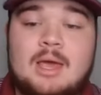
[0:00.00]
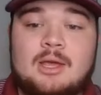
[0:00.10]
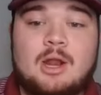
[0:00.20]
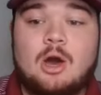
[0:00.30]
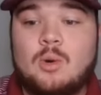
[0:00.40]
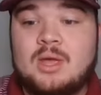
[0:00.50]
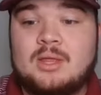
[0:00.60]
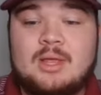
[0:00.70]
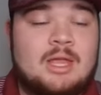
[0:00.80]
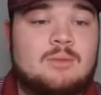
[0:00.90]
you know,
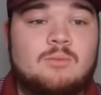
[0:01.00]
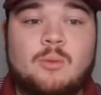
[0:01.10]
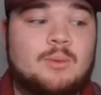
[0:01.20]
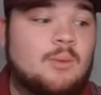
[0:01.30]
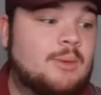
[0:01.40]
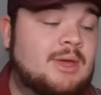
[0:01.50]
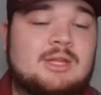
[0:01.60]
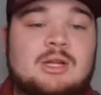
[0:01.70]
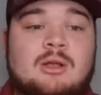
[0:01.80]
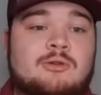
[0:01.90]
in, in when, we, when we
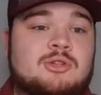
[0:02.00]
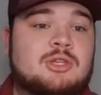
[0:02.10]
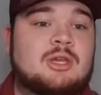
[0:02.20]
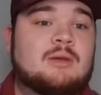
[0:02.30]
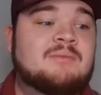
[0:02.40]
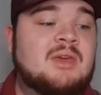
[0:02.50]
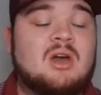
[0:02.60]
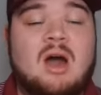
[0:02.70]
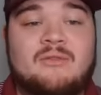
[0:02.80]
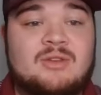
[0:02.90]
get close to the
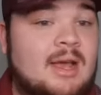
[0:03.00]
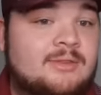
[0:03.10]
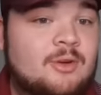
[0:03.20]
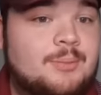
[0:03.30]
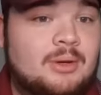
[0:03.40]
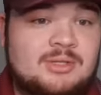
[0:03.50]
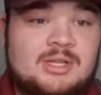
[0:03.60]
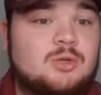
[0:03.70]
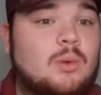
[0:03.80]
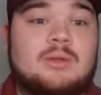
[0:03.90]
kickoff and next football
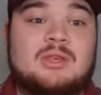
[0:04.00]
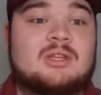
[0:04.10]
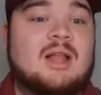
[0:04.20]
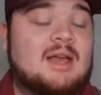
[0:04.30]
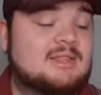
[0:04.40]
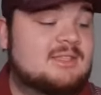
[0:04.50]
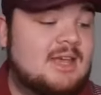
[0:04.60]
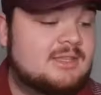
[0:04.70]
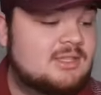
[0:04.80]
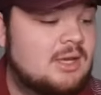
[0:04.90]
season where this class
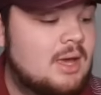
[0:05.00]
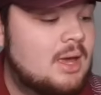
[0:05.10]
sits.